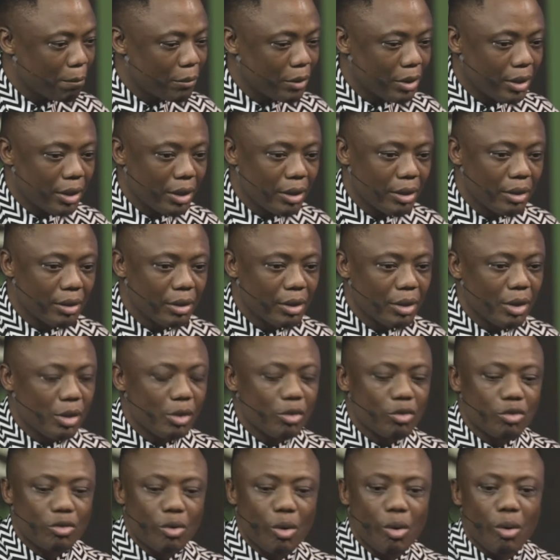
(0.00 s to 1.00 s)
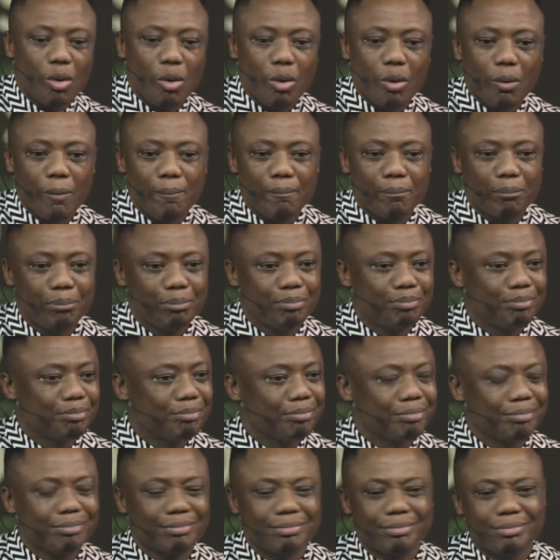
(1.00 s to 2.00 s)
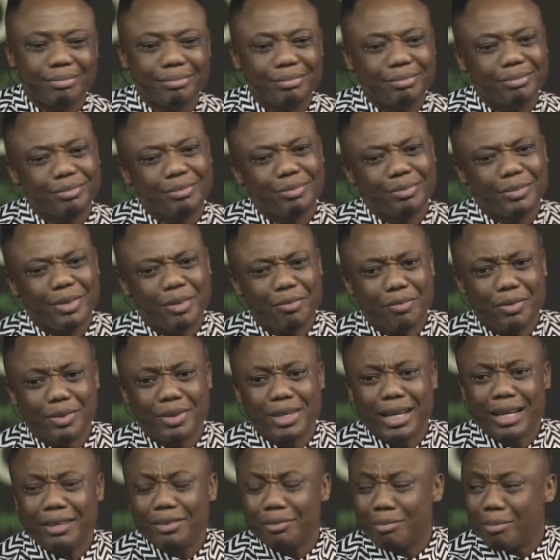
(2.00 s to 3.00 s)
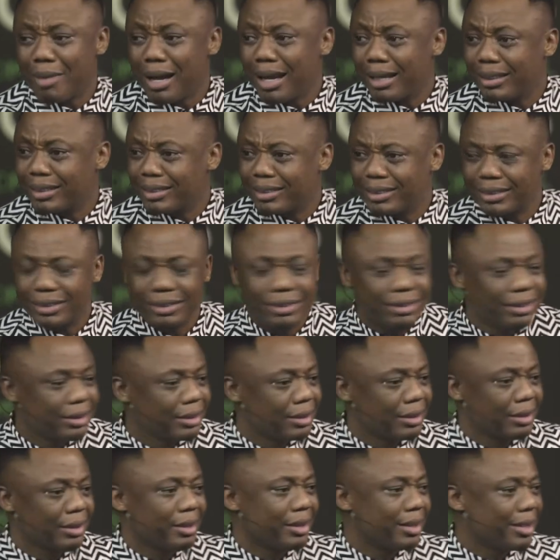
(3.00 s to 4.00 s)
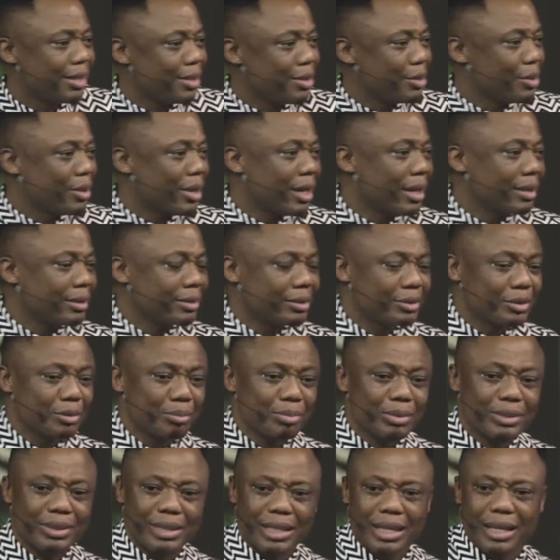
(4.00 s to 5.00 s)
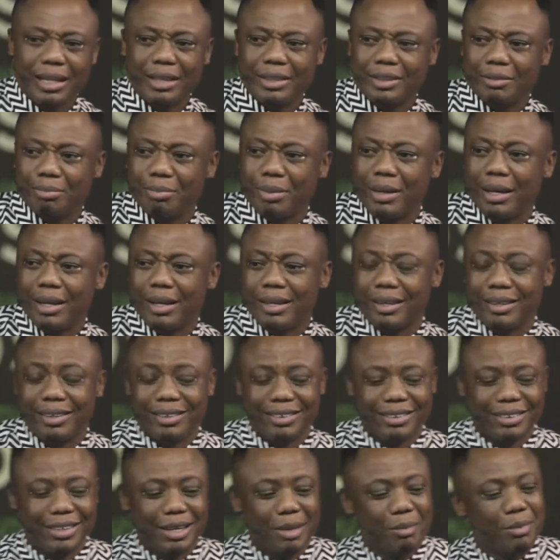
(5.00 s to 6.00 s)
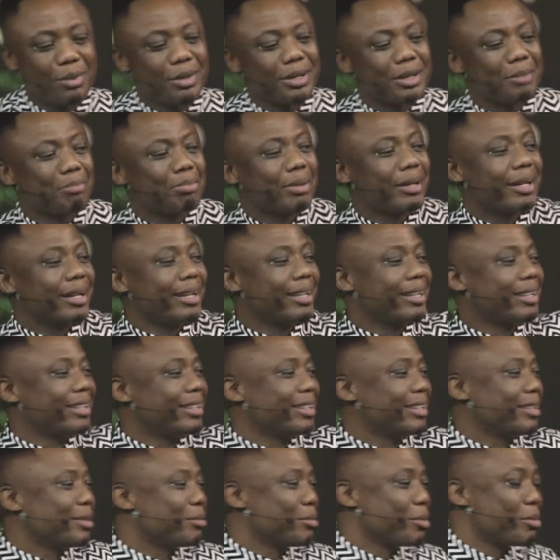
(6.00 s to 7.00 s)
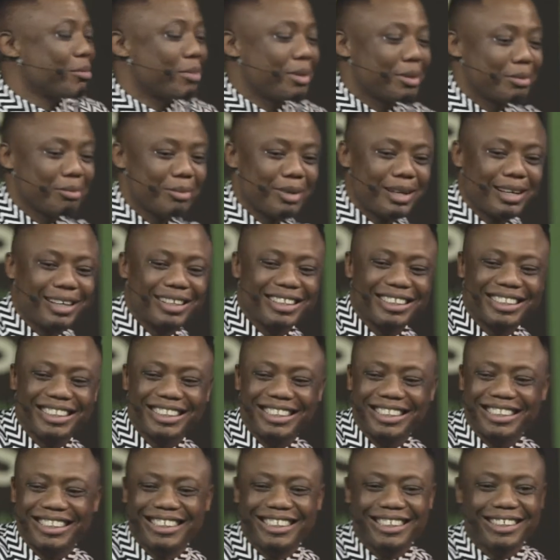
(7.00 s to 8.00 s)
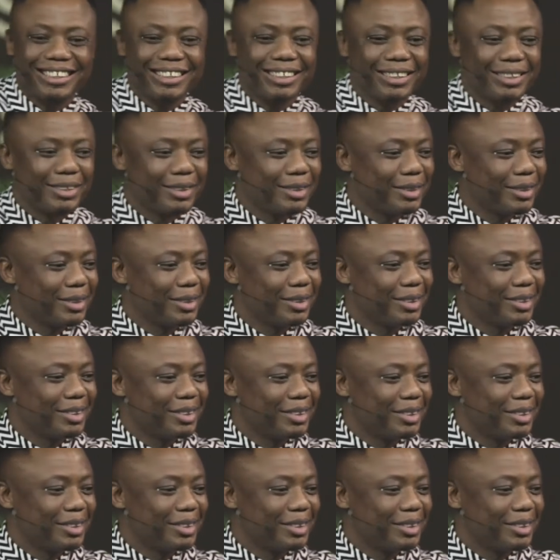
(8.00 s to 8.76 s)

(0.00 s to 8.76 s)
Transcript: You know? So if you dress smart, you get to be dressed by Abu Replay, Abu Banba. Yeah?